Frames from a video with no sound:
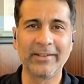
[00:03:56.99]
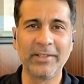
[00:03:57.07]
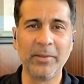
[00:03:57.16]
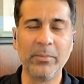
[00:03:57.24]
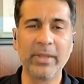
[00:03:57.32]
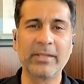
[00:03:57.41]

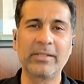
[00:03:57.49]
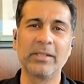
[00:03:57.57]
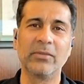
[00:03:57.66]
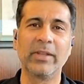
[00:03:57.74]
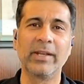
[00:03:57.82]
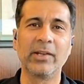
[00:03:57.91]
the mix
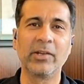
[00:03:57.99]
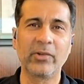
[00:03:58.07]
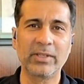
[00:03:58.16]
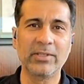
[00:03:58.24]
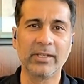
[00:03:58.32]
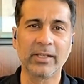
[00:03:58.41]
is very
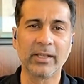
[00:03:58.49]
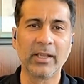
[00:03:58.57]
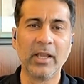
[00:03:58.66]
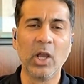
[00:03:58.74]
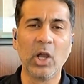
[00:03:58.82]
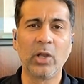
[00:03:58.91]
interesting
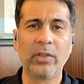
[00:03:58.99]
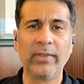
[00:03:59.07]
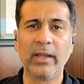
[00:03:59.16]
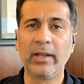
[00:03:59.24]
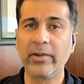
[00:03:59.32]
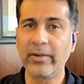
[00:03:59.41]
on
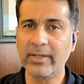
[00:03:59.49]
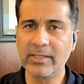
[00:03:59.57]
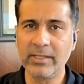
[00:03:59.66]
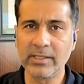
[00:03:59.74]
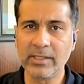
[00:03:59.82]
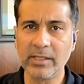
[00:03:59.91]
the
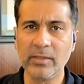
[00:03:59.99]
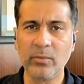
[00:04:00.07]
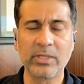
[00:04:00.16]
100cc,